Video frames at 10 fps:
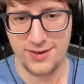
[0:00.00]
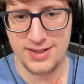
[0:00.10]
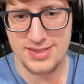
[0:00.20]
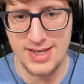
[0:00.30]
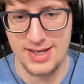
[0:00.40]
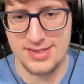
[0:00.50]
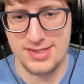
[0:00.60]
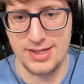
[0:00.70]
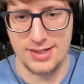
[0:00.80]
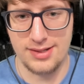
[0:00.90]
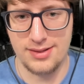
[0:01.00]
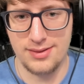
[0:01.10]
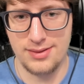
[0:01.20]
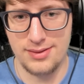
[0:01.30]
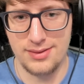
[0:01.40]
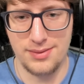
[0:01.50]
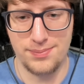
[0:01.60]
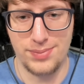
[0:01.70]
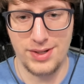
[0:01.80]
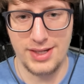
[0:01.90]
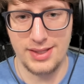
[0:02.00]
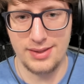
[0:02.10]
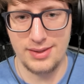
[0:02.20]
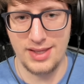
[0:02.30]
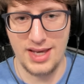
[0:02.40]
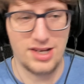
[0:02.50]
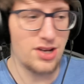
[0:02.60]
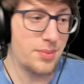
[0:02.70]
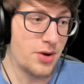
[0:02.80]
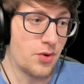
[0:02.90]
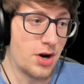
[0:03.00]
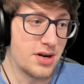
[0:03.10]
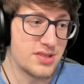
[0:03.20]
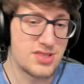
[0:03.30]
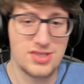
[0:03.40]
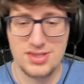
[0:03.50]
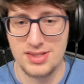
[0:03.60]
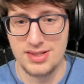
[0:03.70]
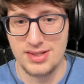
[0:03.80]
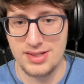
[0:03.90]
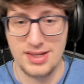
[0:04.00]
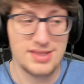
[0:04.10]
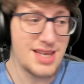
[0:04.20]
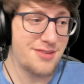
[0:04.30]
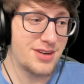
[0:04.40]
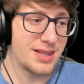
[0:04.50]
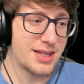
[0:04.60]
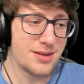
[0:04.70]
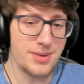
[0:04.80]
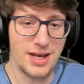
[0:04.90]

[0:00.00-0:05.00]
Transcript: fantastic but it could have been worse. It definitely could have been.